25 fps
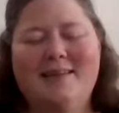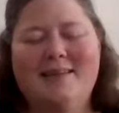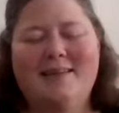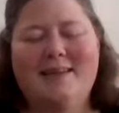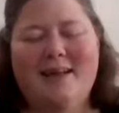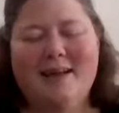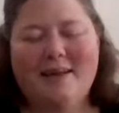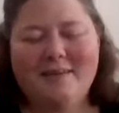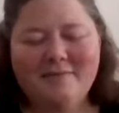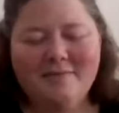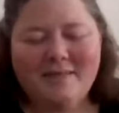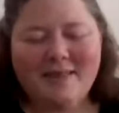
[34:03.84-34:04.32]

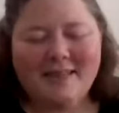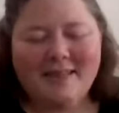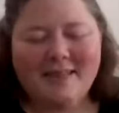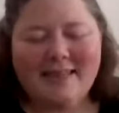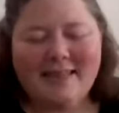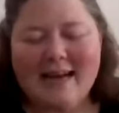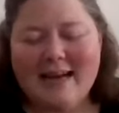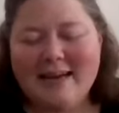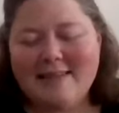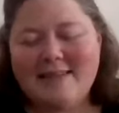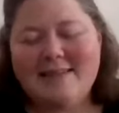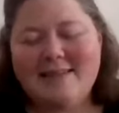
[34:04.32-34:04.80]
loved the
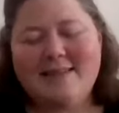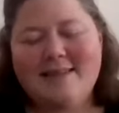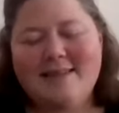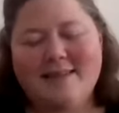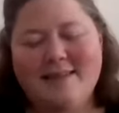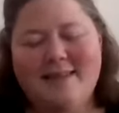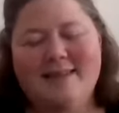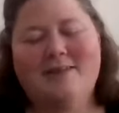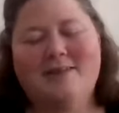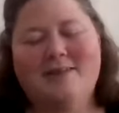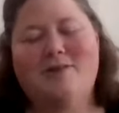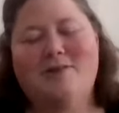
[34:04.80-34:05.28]
tax
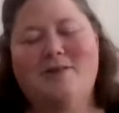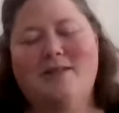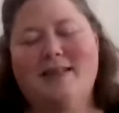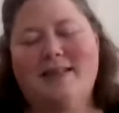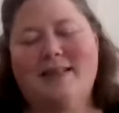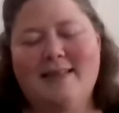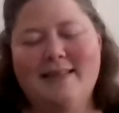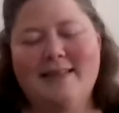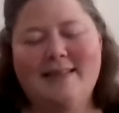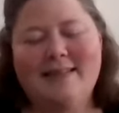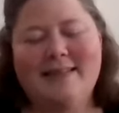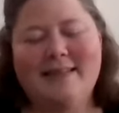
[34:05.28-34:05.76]
collectors
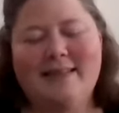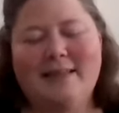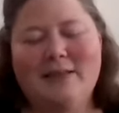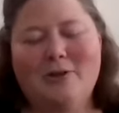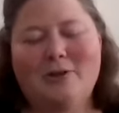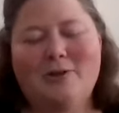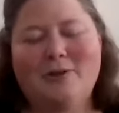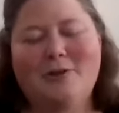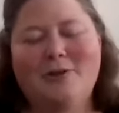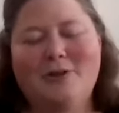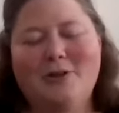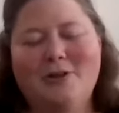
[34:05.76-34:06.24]
and the
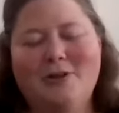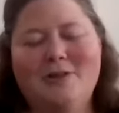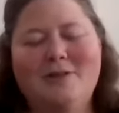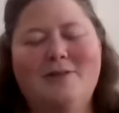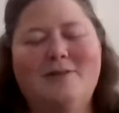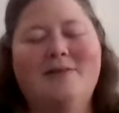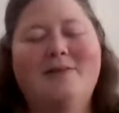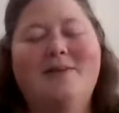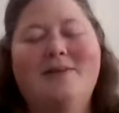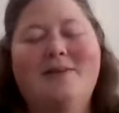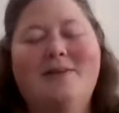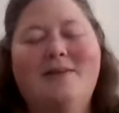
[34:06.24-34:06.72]
sinners,
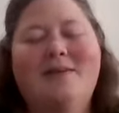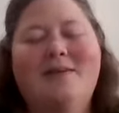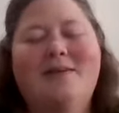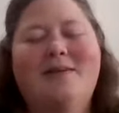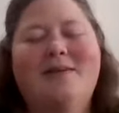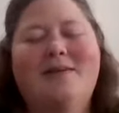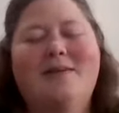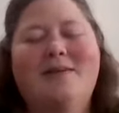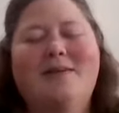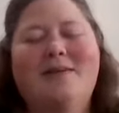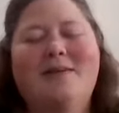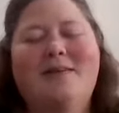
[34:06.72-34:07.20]

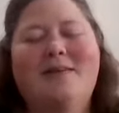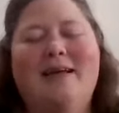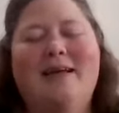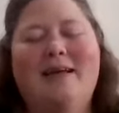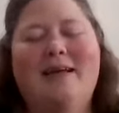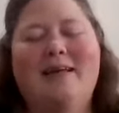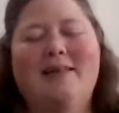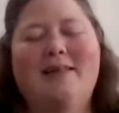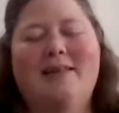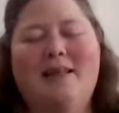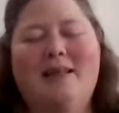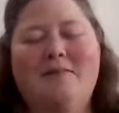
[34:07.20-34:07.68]
that
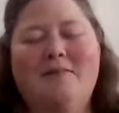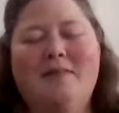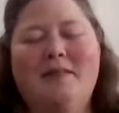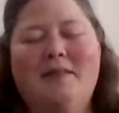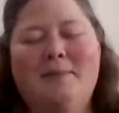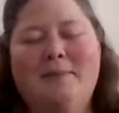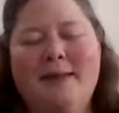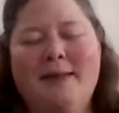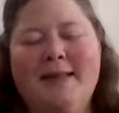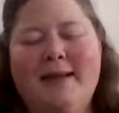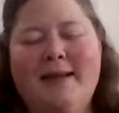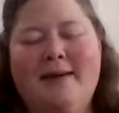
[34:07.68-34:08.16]
he loved
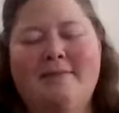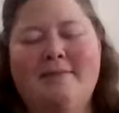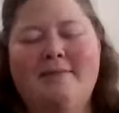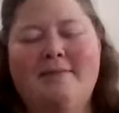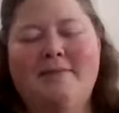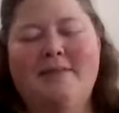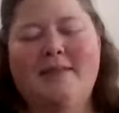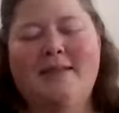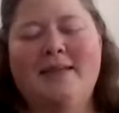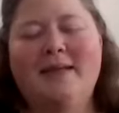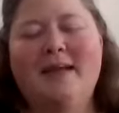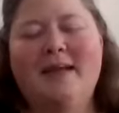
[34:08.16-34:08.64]
them enough
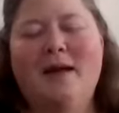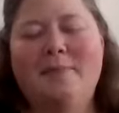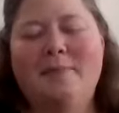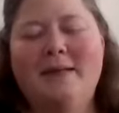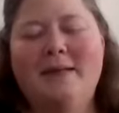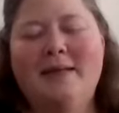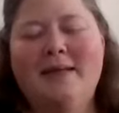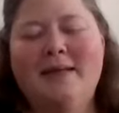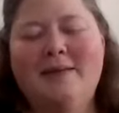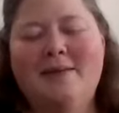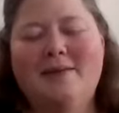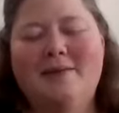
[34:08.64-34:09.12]
to come
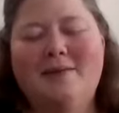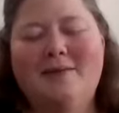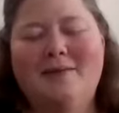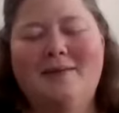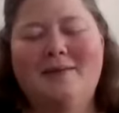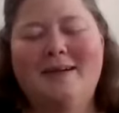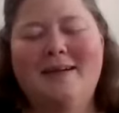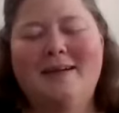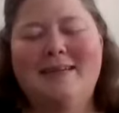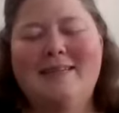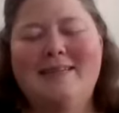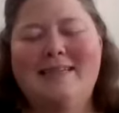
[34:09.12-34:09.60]

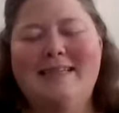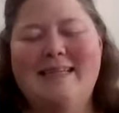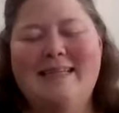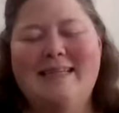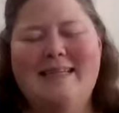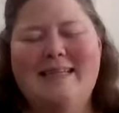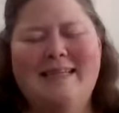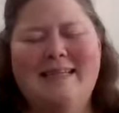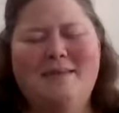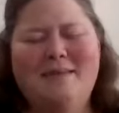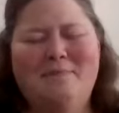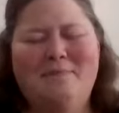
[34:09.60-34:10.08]
here and
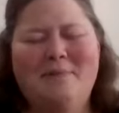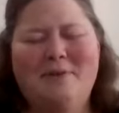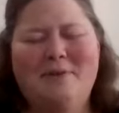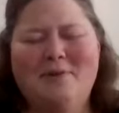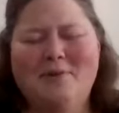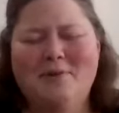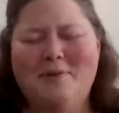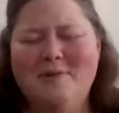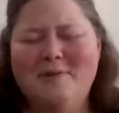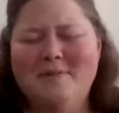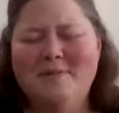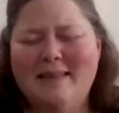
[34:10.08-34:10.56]
to eat
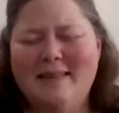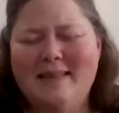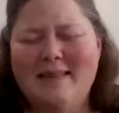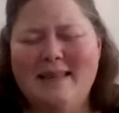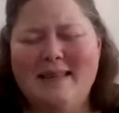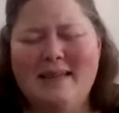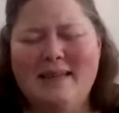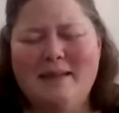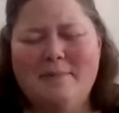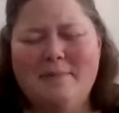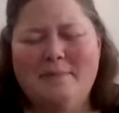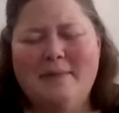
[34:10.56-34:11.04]
meals with
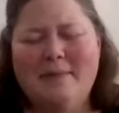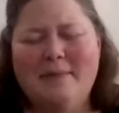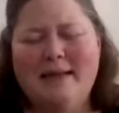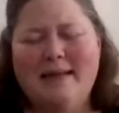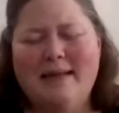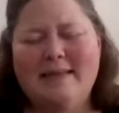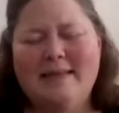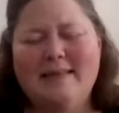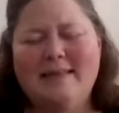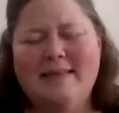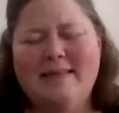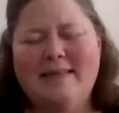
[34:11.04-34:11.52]
them
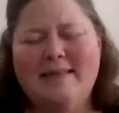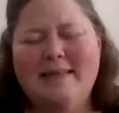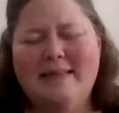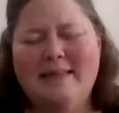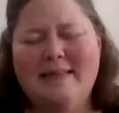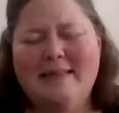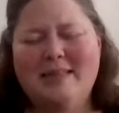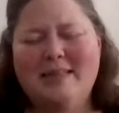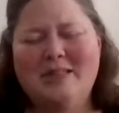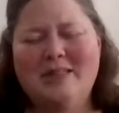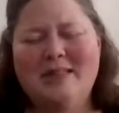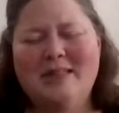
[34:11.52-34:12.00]
and to
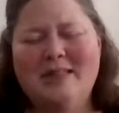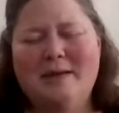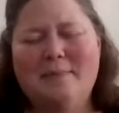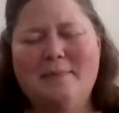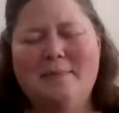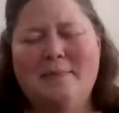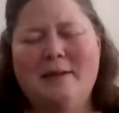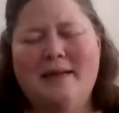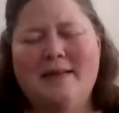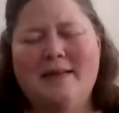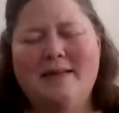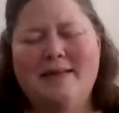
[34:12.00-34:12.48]
teach
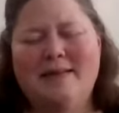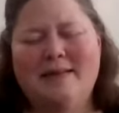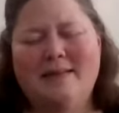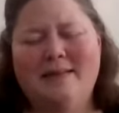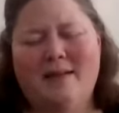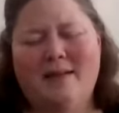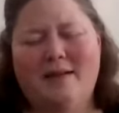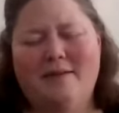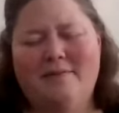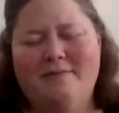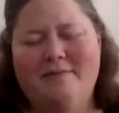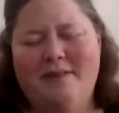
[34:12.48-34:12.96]
them and to
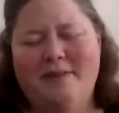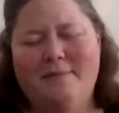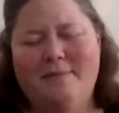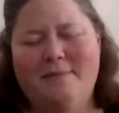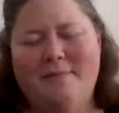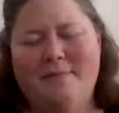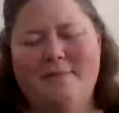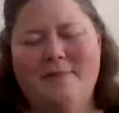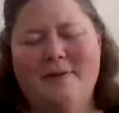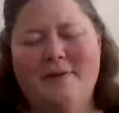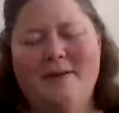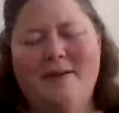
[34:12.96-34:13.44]
love
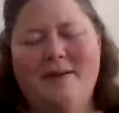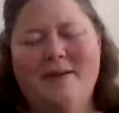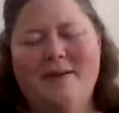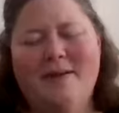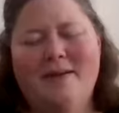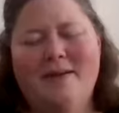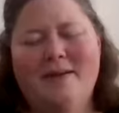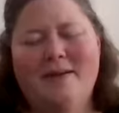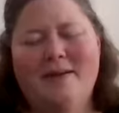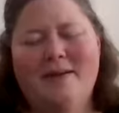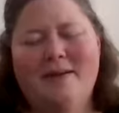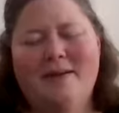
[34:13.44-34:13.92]
them.
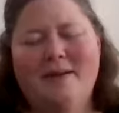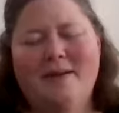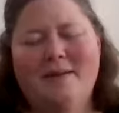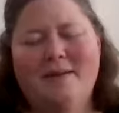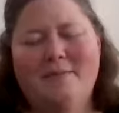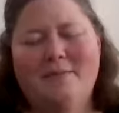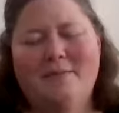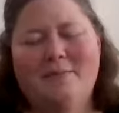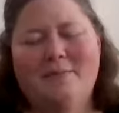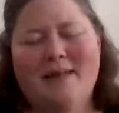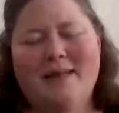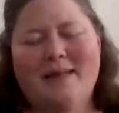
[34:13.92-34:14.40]

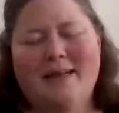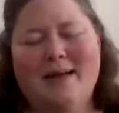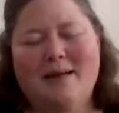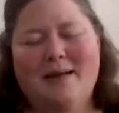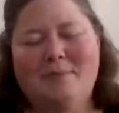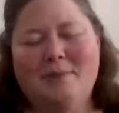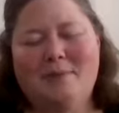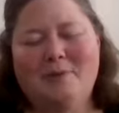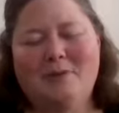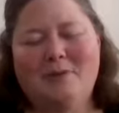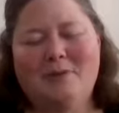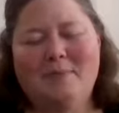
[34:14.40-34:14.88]
But
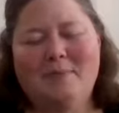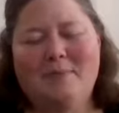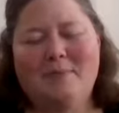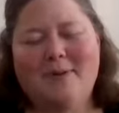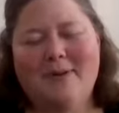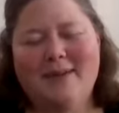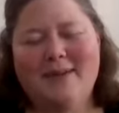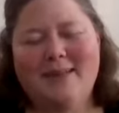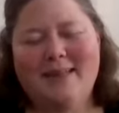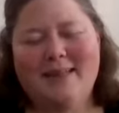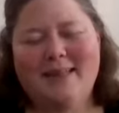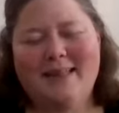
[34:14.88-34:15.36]
God, most
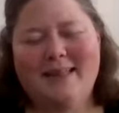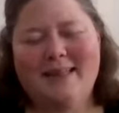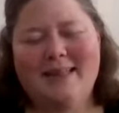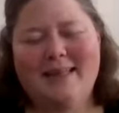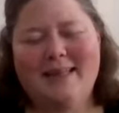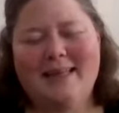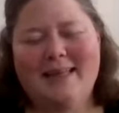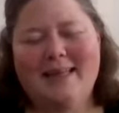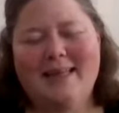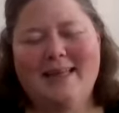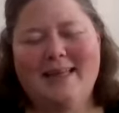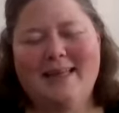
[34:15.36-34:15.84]
importantly,
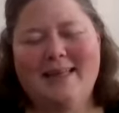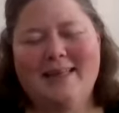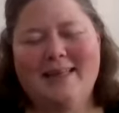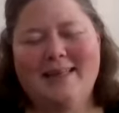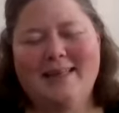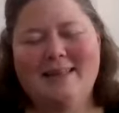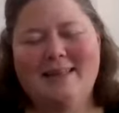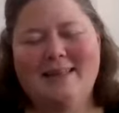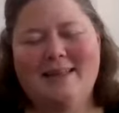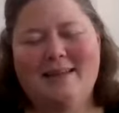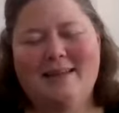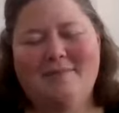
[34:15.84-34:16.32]
that he
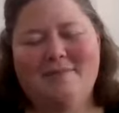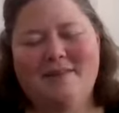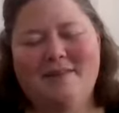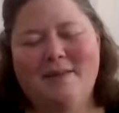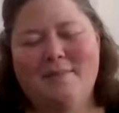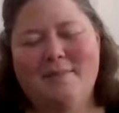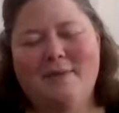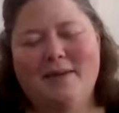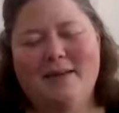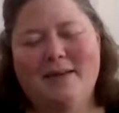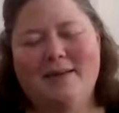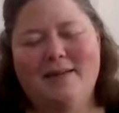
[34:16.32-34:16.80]
loved
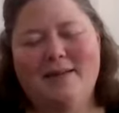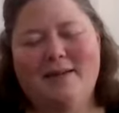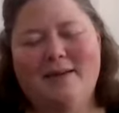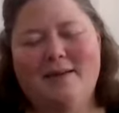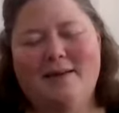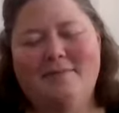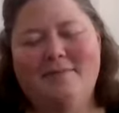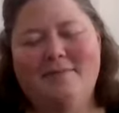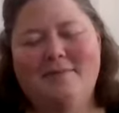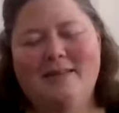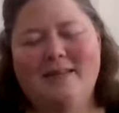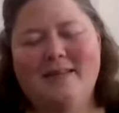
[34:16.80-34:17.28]
them
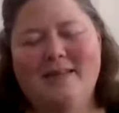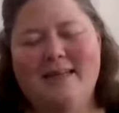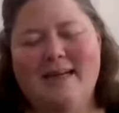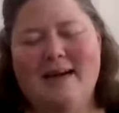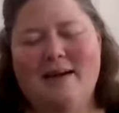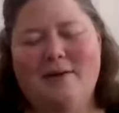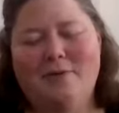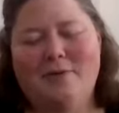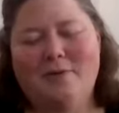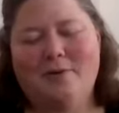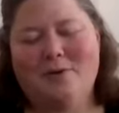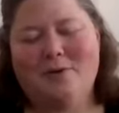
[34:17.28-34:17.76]
enough to die
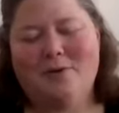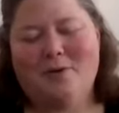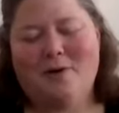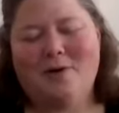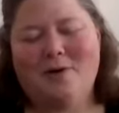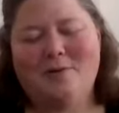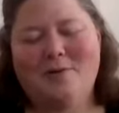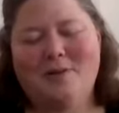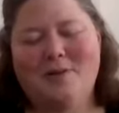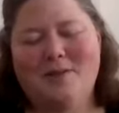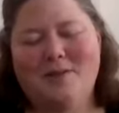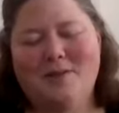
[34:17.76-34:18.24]
on the
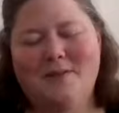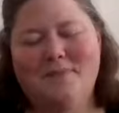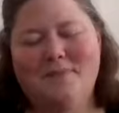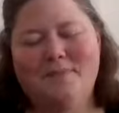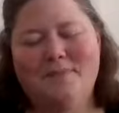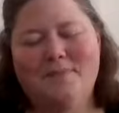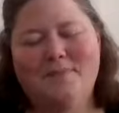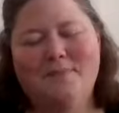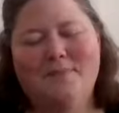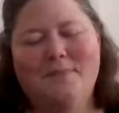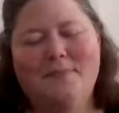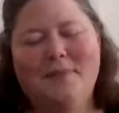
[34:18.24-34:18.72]
cross.
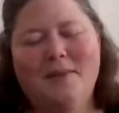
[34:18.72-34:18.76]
